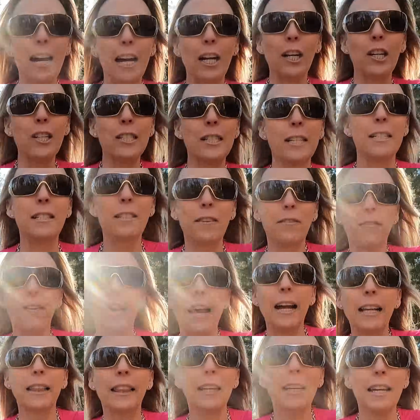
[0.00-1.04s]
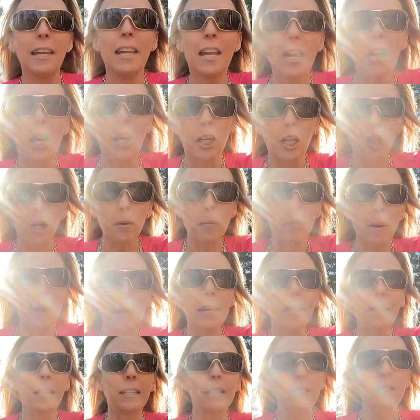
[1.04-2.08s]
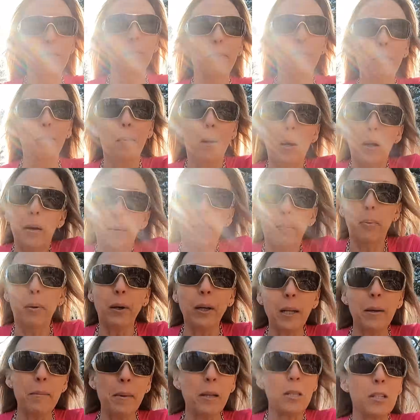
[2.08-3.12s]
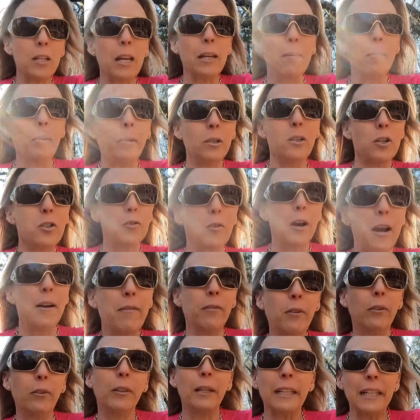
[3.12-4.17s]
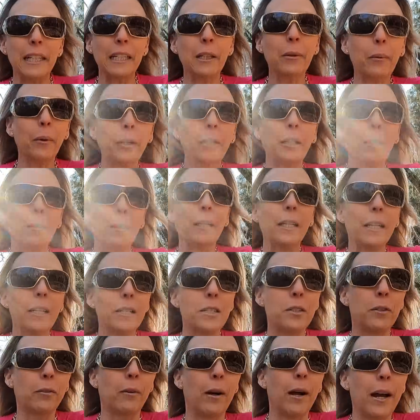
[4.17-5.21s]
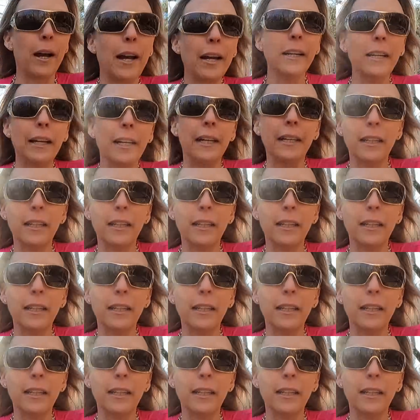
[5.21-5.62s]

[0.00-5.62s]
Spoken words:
tires is the fact that your bike is pretty much able to travel anywhere you need it to ride.